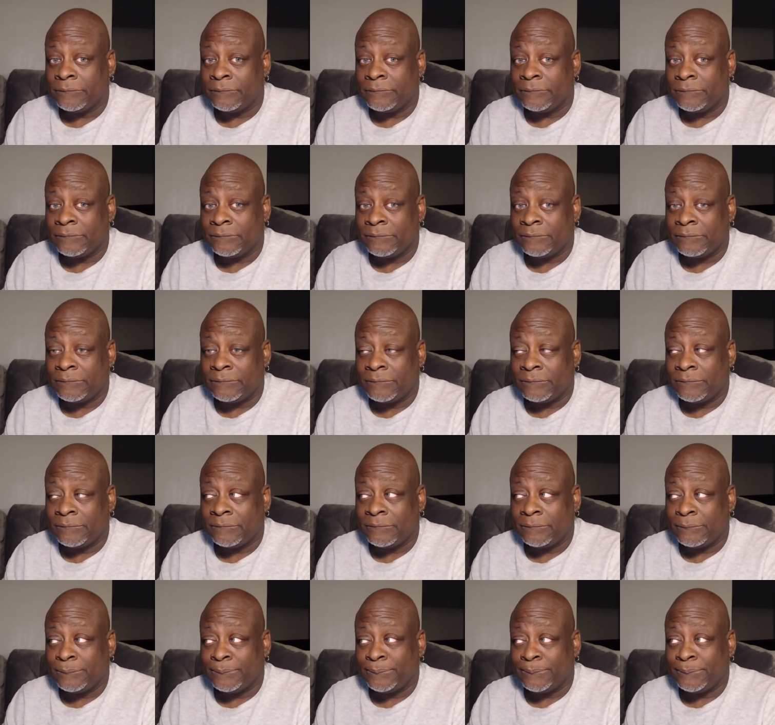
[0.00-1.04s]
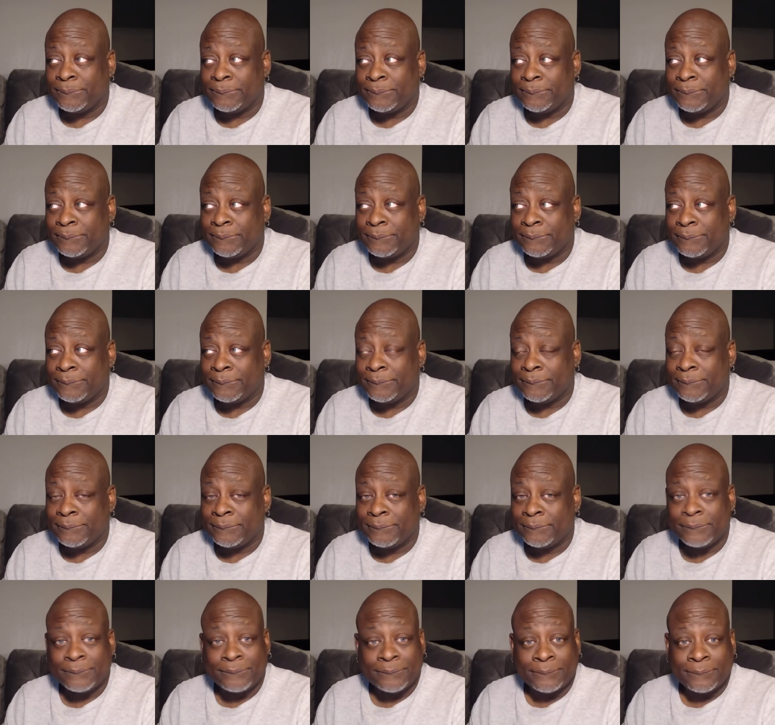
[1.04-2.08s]

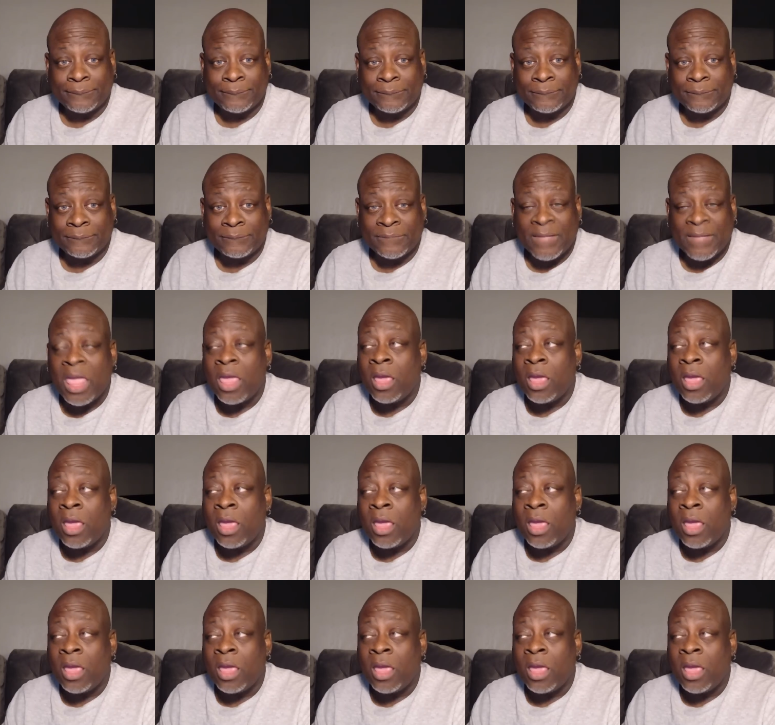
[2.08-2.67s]
No one is speaking in this clip.